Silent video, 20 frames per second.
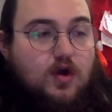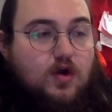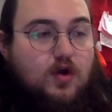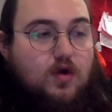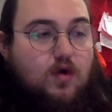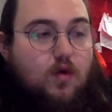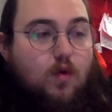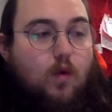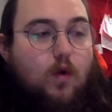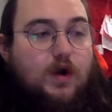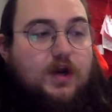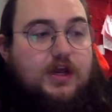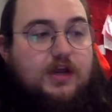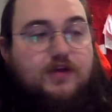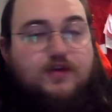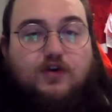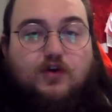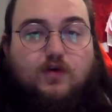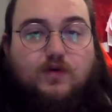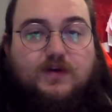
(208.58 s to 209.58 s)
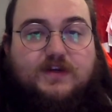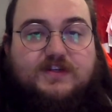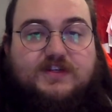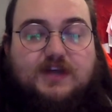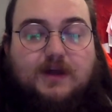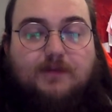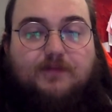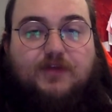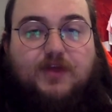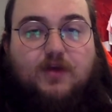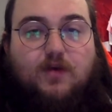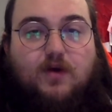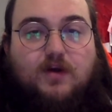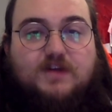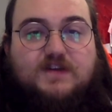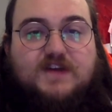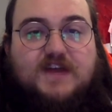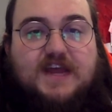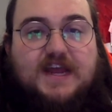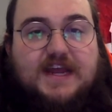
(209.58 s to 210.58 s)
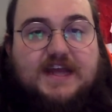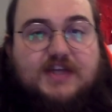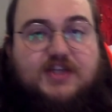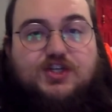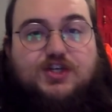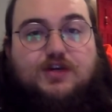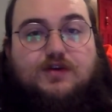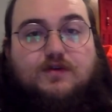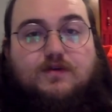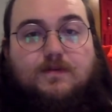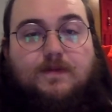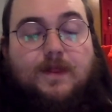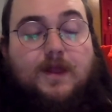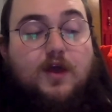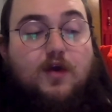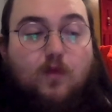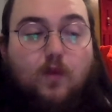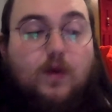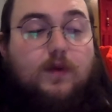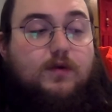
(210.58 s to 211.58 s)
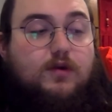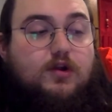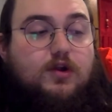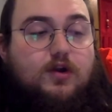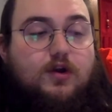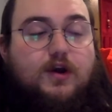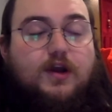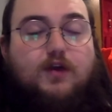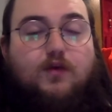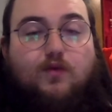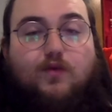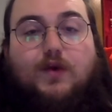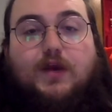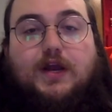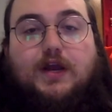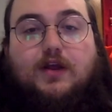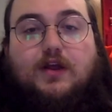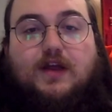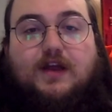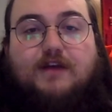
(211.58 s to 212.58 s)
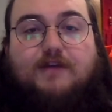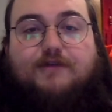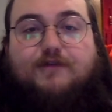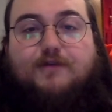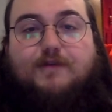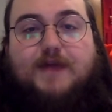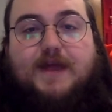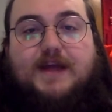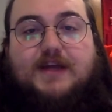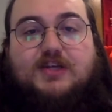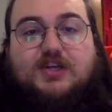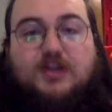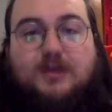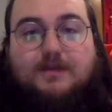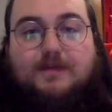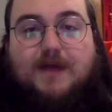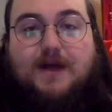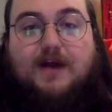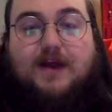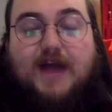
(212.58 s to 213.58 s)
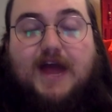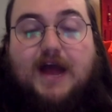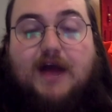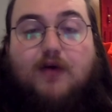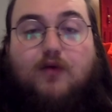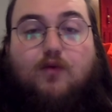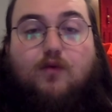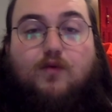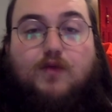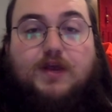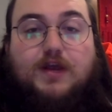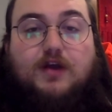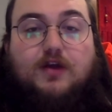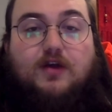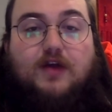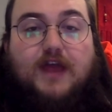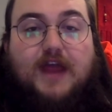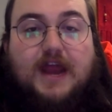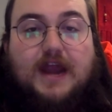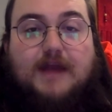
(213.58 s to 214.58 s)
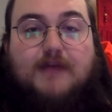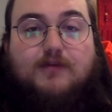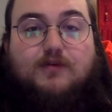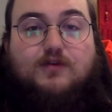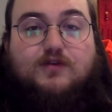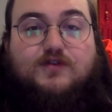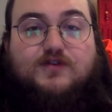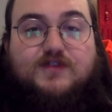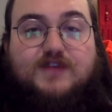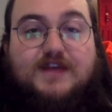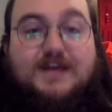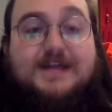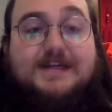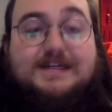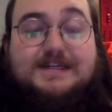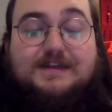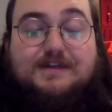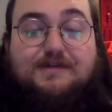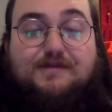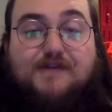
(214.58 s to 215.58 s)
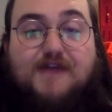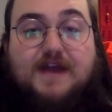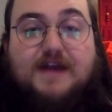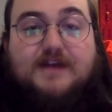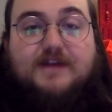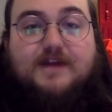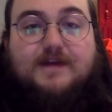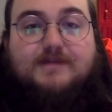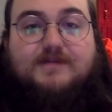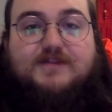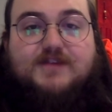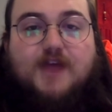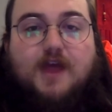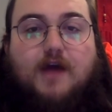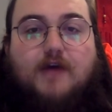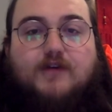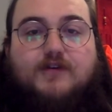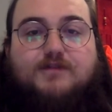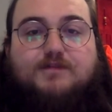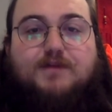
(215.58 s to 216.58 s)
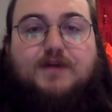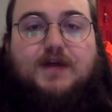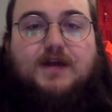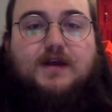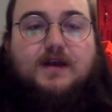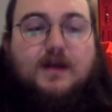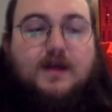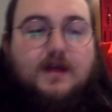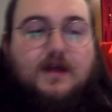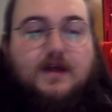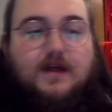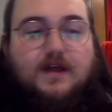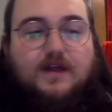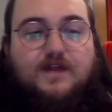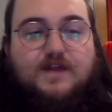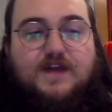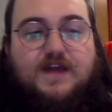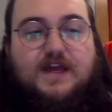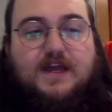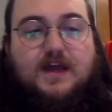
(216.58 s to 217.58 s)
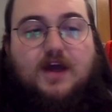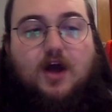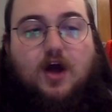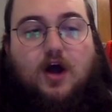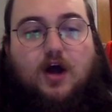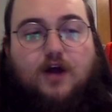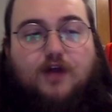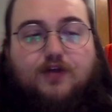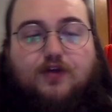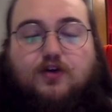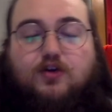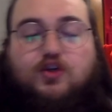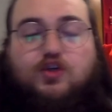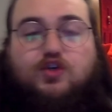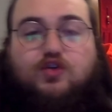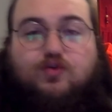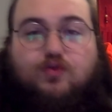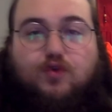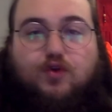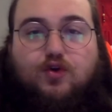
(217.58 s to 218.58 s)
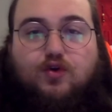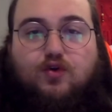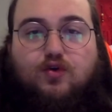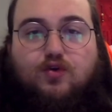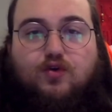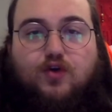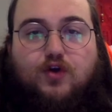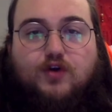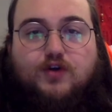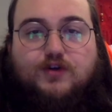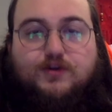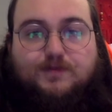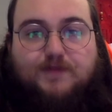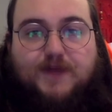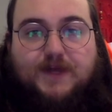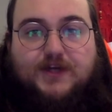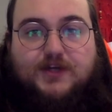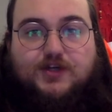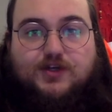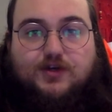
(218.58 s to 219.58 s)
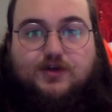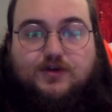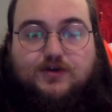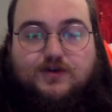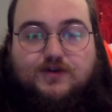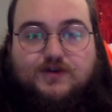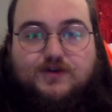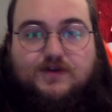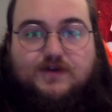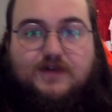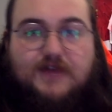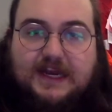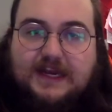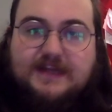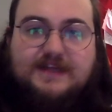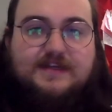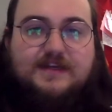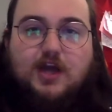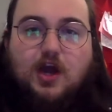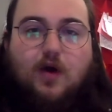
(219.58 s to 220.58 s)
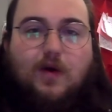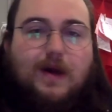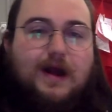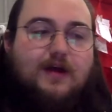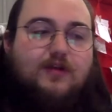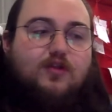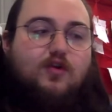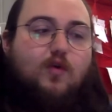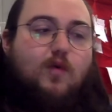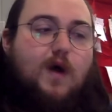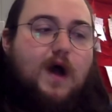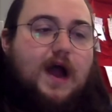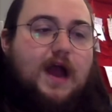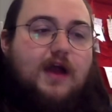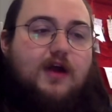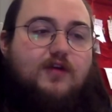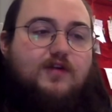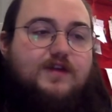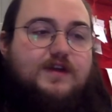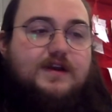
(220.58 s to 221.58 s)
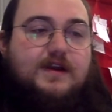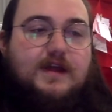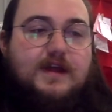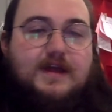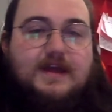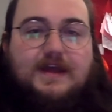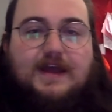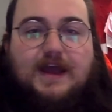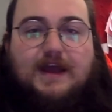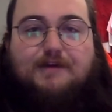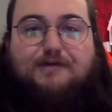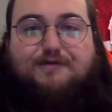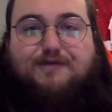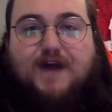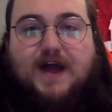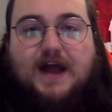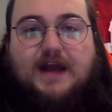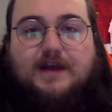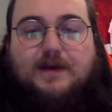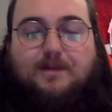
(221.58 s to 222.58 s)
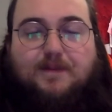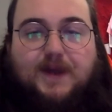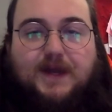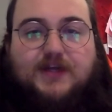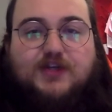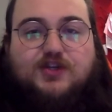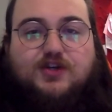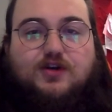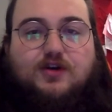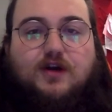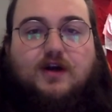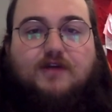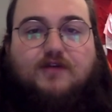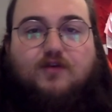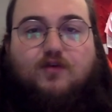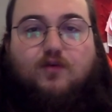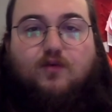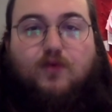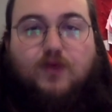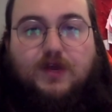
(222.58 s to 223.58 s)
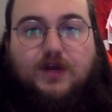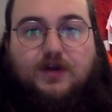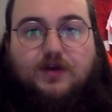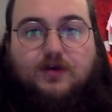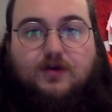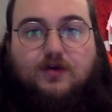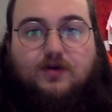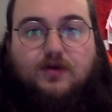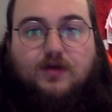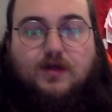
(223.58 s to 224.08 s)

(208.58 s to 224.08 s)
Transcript: what do you do when something wants to eat you? We were learning real information about how real animals defend themselves, but the author drew those pictures. He didn't go out in the wild and find a picture of a real